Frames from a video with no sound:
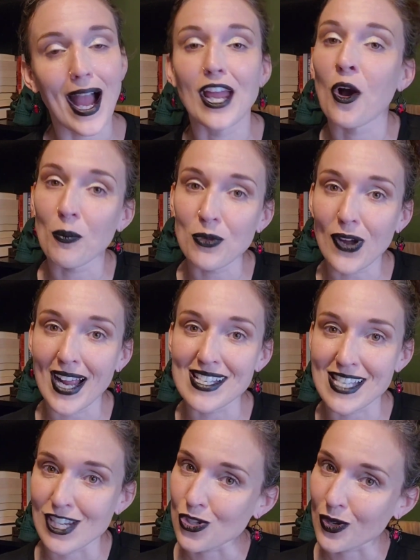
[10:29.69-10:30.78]
I hope you guys
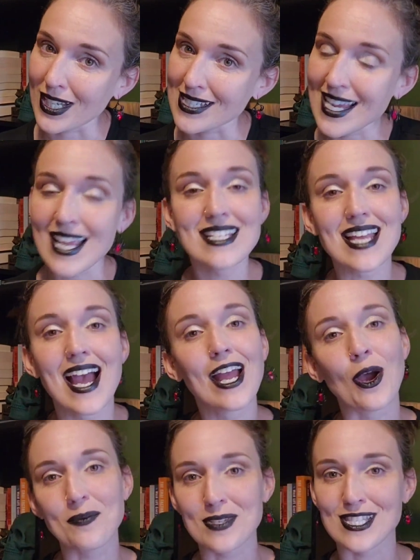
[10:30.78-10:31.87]
enjoyed it and I
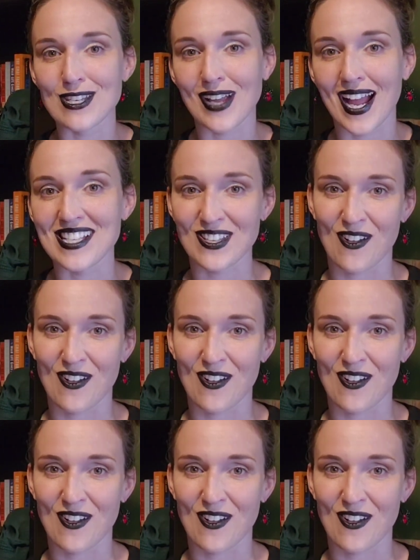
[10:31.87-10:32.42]
hope to see you guys